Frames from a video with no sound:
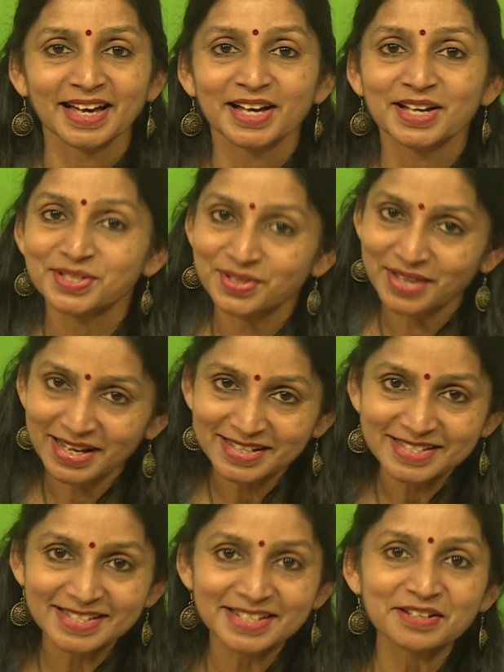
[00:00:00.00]
So that
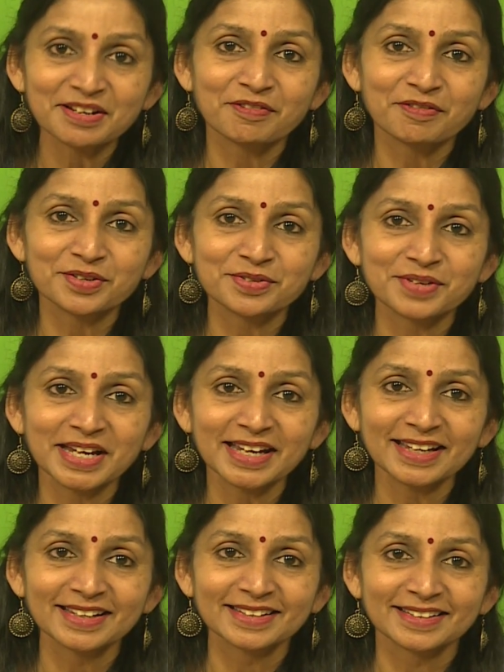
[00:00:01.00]
is it for today.
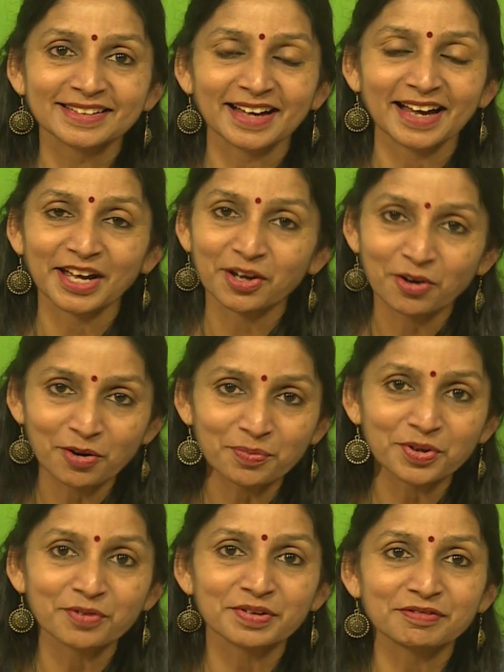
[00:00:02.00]
I hope
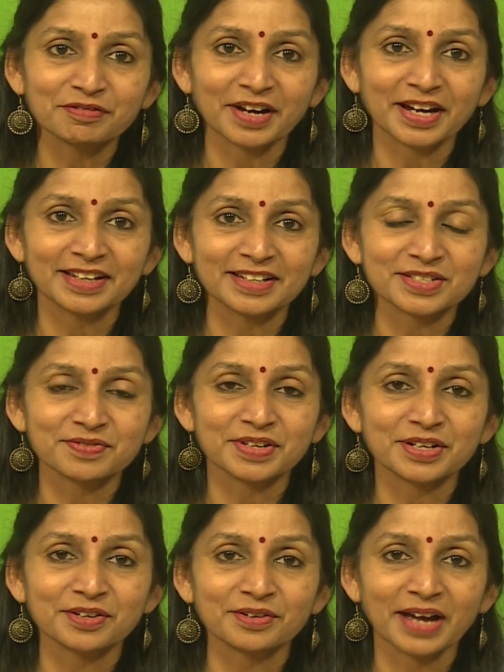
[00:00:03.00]
you will find this
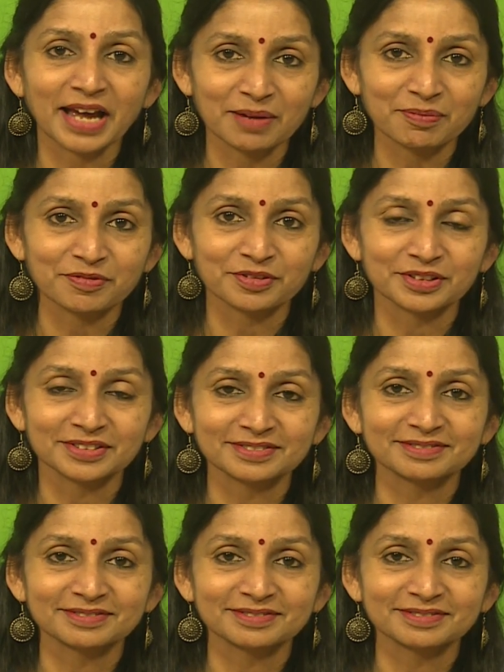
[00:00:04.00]
video helpful.